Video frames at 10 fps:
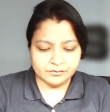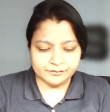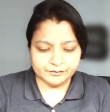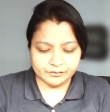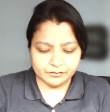
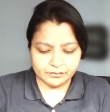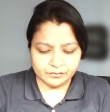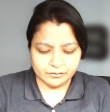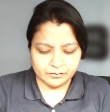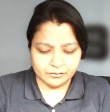
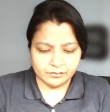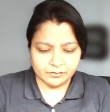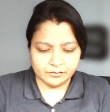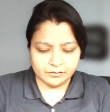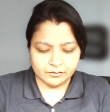
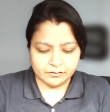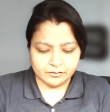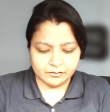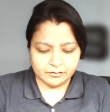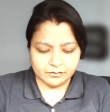
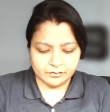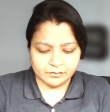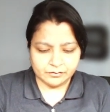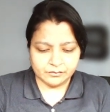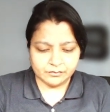
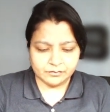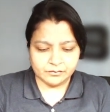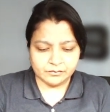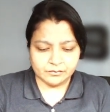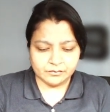
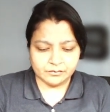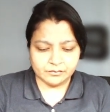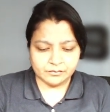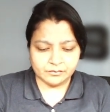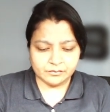
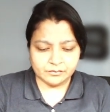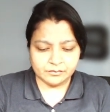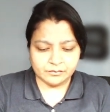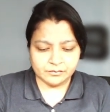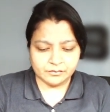
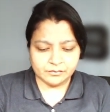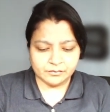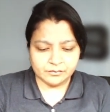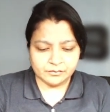(no one is talking)